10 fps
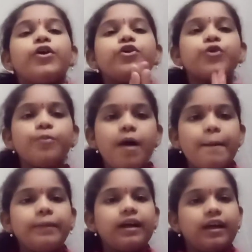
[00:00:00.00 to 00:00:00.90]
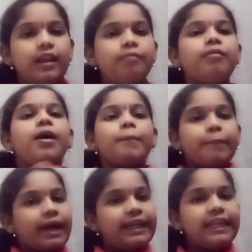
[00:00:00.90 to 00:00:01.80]
Shubha Mangalam.
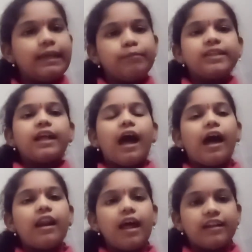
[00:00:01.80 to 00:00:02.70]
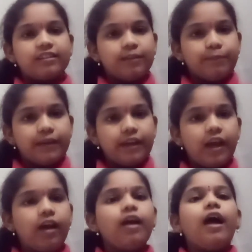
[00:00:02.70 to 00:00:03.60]
My name is R. Lasipriya.
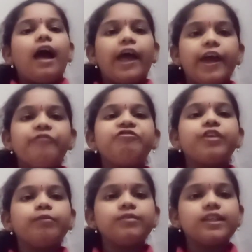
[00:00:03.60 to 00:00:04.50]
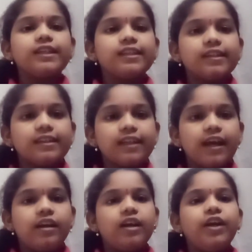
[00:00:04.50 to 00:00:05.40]
I am from 6th
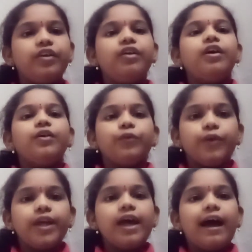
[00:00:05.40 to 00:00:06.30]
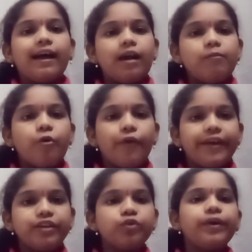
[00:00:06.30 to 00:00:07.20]
standard. Today I am
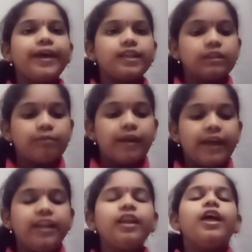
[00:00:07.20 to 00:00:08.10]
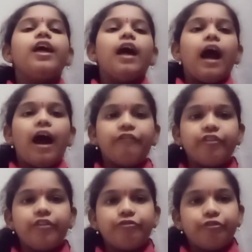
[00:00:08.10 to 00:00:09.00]
going to explain
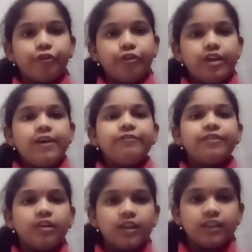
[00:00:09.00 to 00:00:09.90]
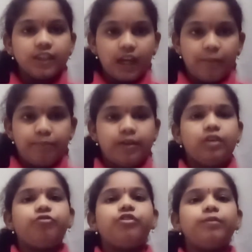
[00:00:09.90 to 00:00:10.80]
our food first chapter
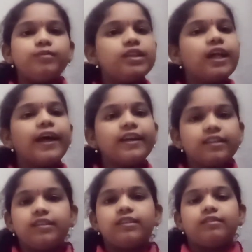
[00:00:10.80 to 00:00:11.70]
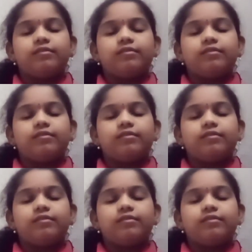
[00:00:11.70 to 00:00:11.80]
from science.